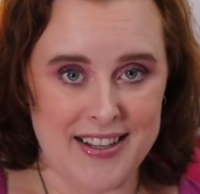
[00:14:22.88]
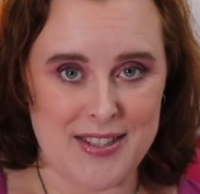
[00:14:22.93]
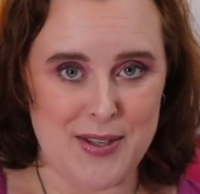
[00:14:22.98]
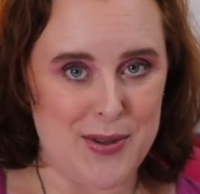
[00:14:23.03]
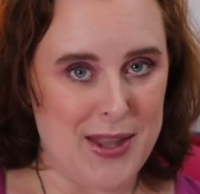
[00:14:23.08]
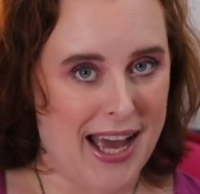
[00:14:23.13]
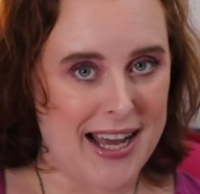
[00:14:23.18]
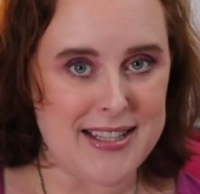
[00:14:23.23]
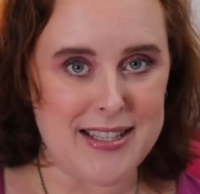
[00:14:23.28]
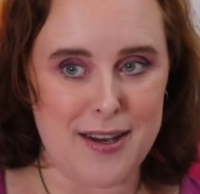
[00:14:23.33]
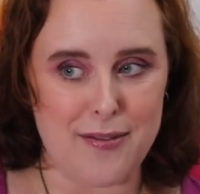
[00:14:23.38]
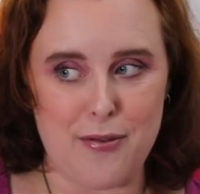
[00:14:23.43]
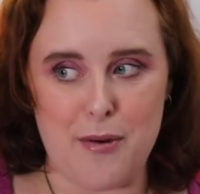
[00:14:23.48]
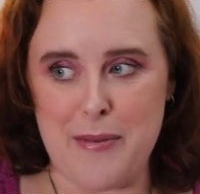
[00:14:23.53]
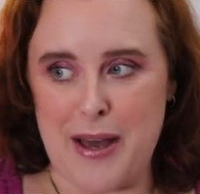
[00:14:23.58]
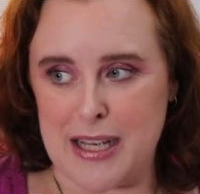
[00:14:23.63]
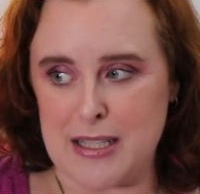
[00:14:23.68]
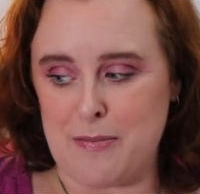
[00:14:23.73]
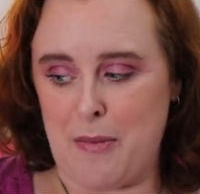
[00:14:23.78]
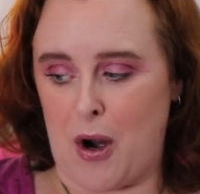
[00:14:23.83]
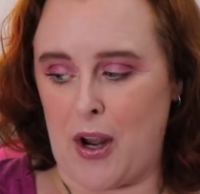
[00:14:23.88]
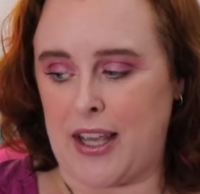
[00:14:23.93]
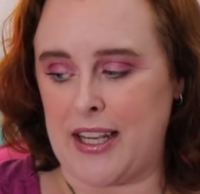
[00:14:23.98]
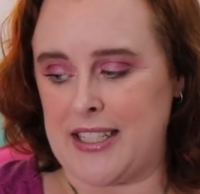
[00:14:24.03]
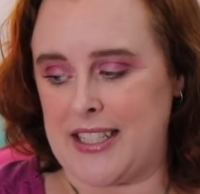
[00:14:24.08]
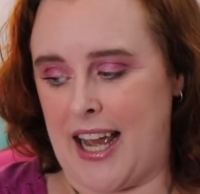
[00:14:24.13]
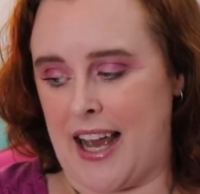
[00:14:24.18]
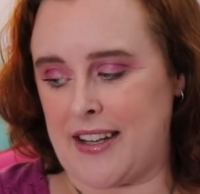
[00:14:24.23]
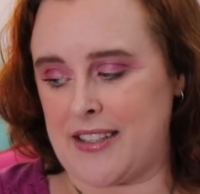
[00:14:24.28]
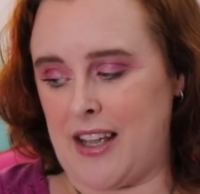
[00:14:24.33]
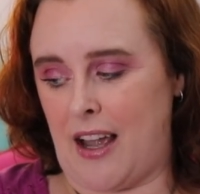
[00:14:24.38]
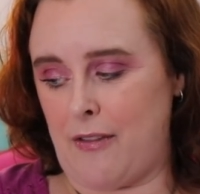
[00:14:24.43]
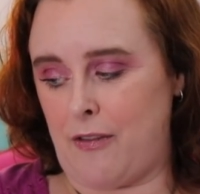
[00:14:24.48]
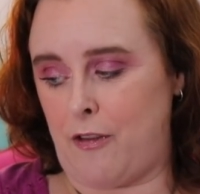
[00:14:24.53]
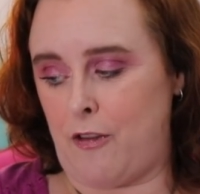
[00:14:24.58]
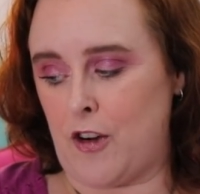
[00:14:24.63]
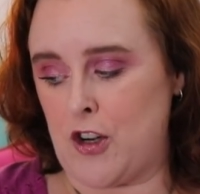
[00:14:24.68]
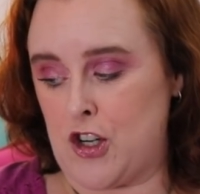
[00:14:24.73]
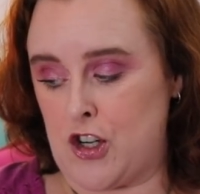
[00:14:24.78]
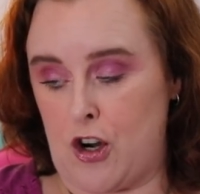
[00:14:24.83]
So that's it for mass market decks. I've
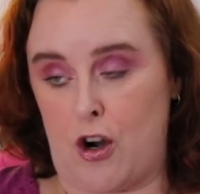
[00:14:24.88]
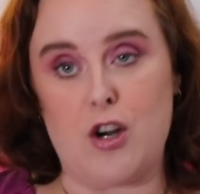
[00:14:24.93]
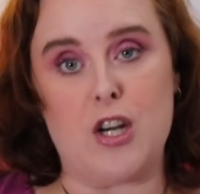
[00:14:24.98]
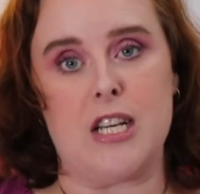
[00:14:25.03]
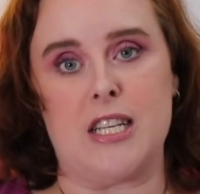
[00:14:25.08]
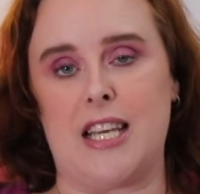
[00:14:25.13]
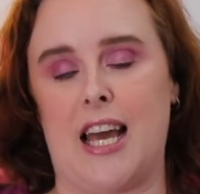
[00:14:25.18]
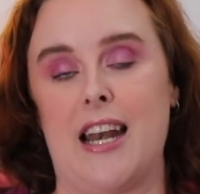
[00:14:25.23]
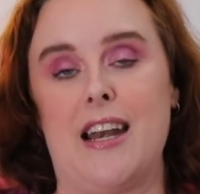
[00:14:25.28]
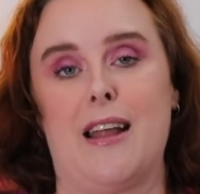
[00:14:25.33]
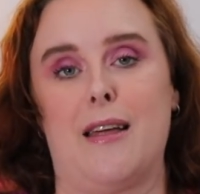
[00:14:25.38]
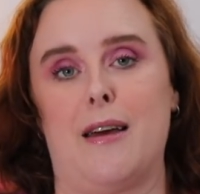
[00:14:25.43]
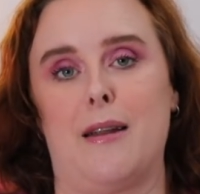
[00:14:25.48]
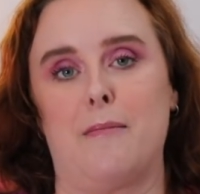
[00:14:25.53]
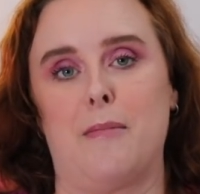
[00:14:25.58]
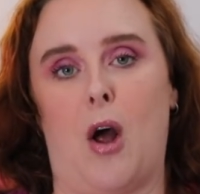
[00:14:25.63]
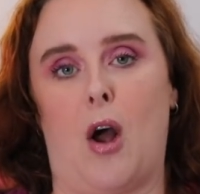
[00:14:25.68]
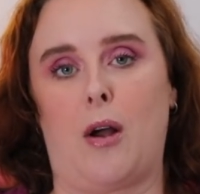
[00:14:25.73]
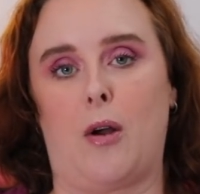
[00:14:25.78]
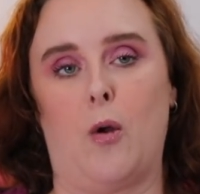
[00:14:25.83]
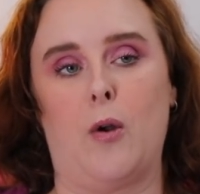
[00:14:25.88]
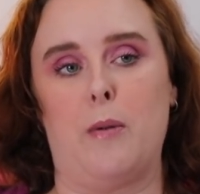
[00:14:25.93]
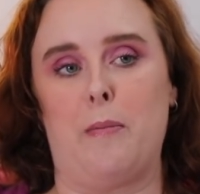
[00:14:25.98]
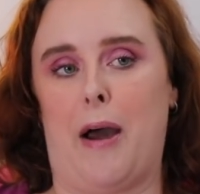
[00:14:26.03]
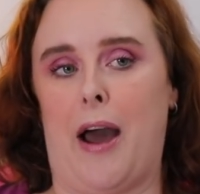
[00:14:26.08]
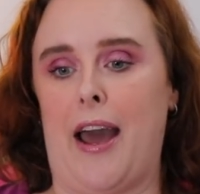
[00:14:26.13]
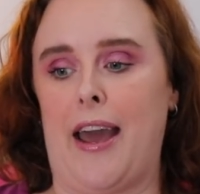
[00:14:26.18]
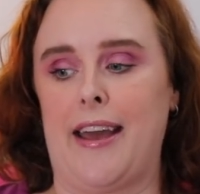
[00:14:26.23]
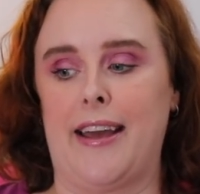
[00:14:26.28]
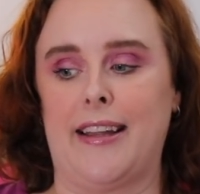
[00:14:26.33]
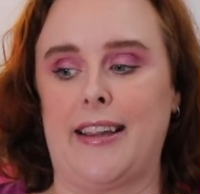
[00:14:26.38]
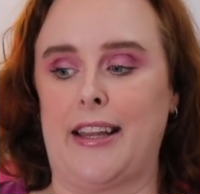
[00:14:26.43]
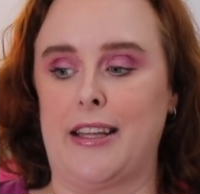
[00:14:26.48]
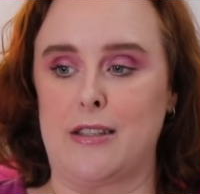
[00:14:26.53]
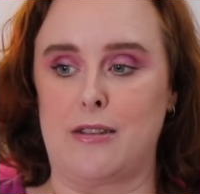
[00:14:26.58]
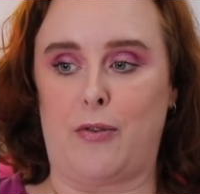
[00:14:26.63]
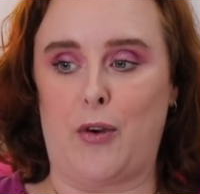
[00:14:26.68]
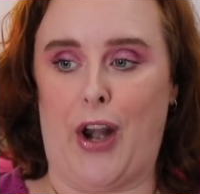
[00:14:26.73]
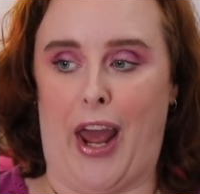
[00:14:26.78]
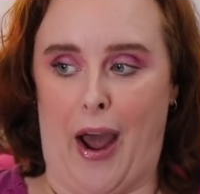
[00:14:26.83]
for sure decided that I'm not going to buy, at
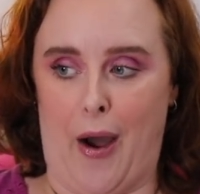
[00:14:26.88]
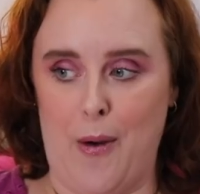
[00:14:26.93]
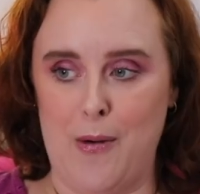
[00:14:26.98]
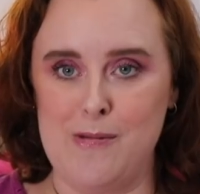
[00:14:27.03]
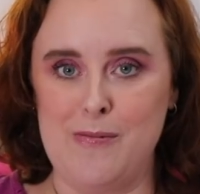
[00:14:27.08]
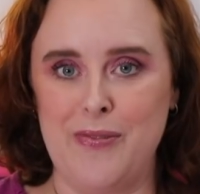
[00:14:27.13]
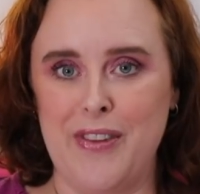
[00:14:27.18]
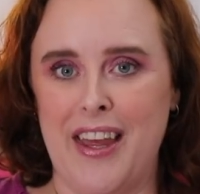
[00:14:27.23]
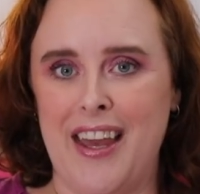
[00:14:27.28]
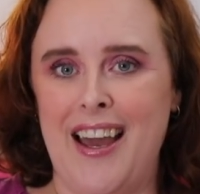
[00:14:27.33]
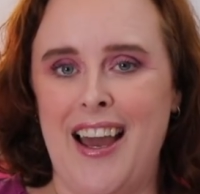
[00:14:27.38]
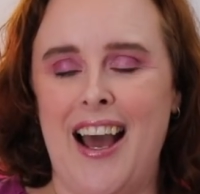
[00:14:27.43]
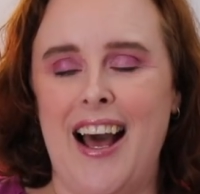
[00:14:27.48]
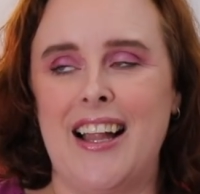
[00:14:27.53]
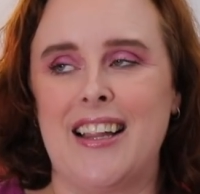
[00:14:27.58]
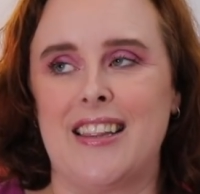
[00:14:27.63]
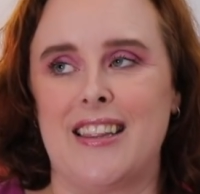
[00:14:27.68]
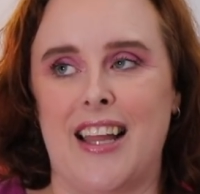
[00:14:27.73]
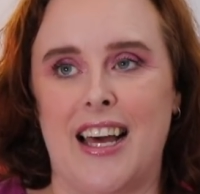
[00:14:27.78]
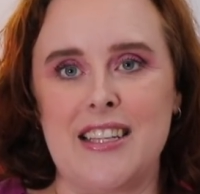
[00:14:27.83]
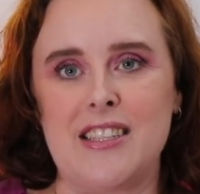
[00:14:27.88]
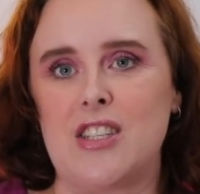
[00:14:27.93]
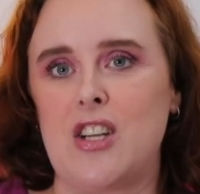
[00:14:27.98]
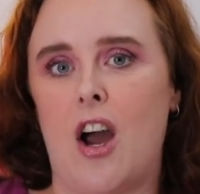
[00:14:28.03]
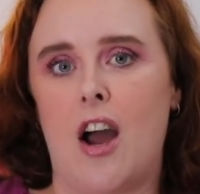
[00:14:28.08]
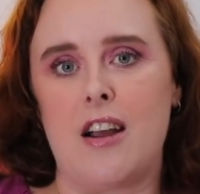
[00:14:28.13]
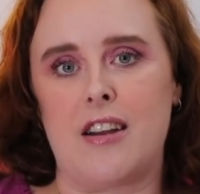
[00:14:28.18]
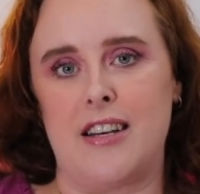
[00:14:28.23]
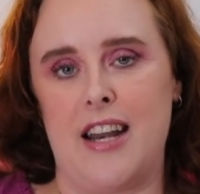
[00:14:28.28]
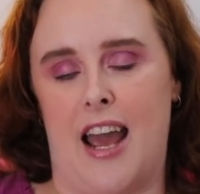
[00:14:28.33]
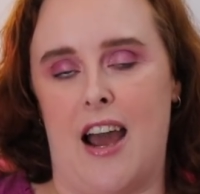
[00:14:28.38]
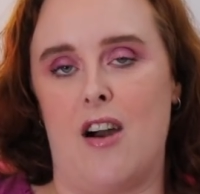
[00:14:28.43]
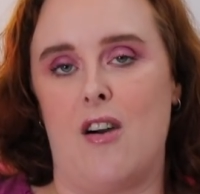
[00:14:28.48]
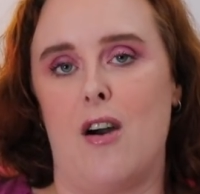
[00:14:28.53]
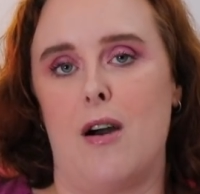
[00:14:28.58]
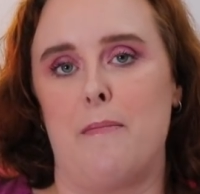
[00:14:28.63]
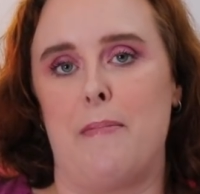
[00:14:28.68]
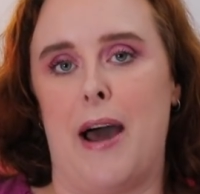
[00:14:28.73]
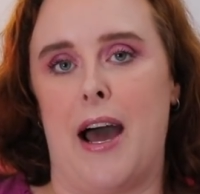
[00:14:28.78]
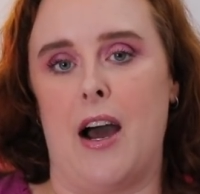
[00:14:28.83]
least for now. Let's talk
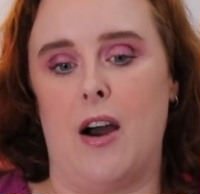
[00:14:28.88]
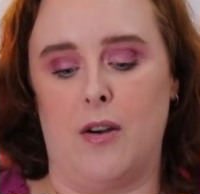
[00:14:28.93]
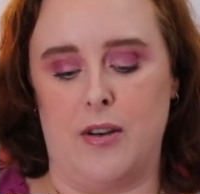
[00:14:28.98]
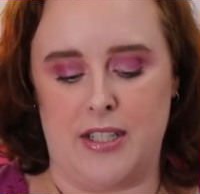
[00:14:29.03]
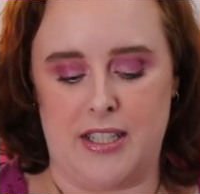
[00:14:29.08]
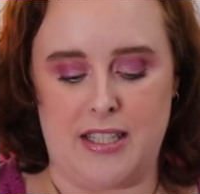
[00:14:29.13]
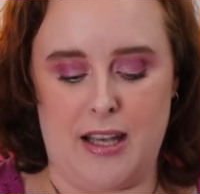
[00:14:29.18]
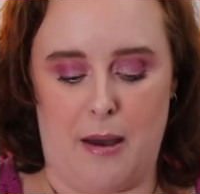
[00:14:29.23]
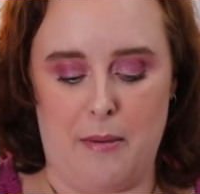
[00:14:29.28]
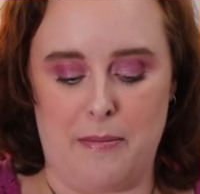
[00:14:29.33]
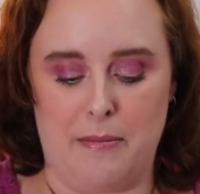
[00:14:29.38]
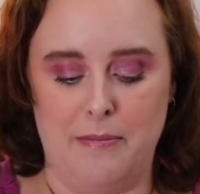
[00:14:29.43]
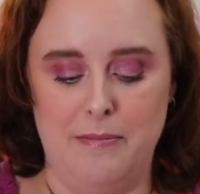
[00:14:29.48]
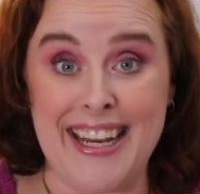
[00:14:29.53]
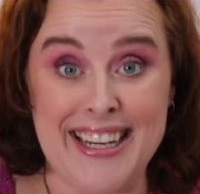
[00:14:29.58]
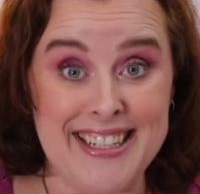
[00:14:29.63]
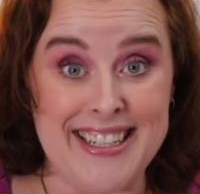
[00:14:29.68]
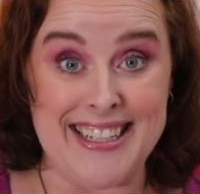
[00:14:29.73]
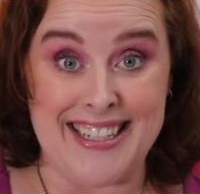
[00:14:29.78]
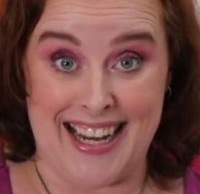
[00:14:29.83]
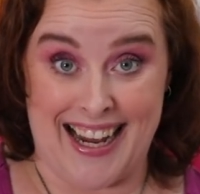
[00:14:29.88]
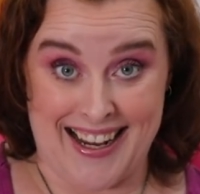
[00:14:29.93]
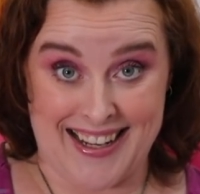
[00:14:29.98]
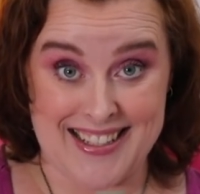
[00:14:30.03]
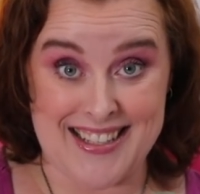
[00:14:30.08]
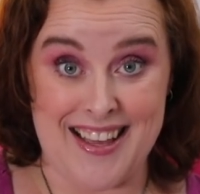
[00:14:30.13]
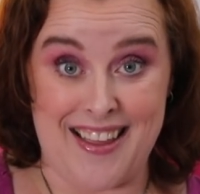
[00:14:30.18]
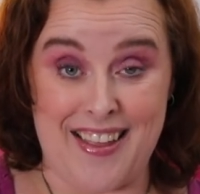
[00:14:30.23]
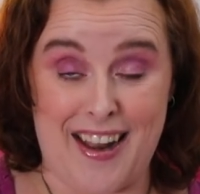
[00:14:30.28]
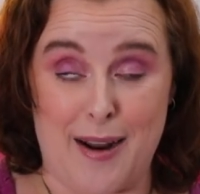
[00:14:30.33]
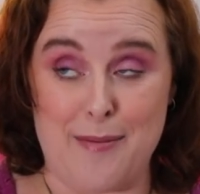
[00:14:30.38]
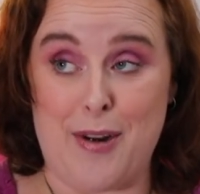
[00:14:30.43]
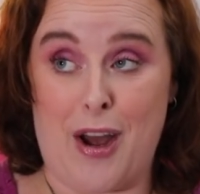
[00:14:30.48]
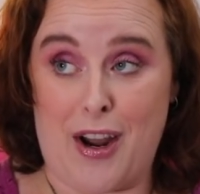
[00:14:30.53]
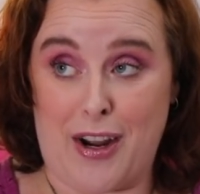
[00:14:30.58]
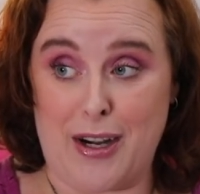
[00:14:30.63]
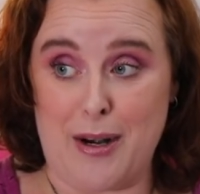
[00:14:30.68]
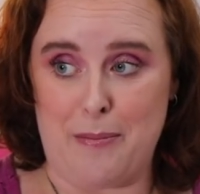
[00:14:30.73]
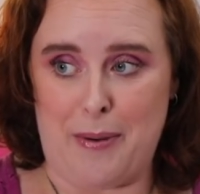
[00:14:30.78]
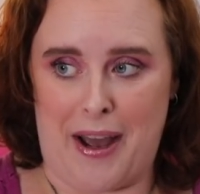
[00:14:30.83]
now about some indie decks that I'm
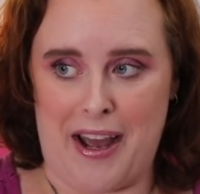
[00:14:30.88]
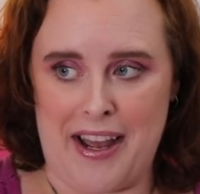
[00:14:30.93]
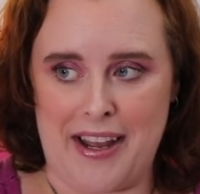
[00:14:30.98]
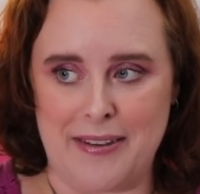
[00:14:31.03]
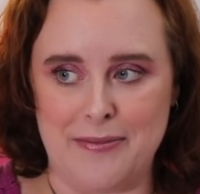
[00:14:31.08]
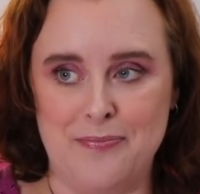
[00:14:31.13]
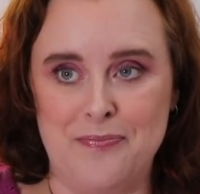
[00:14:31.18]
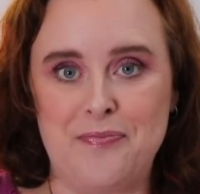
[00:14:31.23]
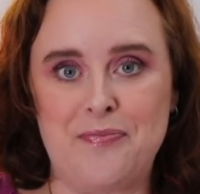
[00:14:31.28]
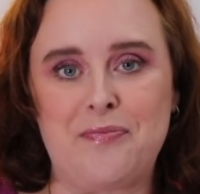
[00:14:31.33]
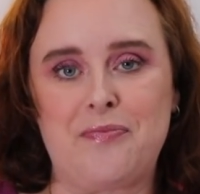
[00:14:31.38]
not going to buy.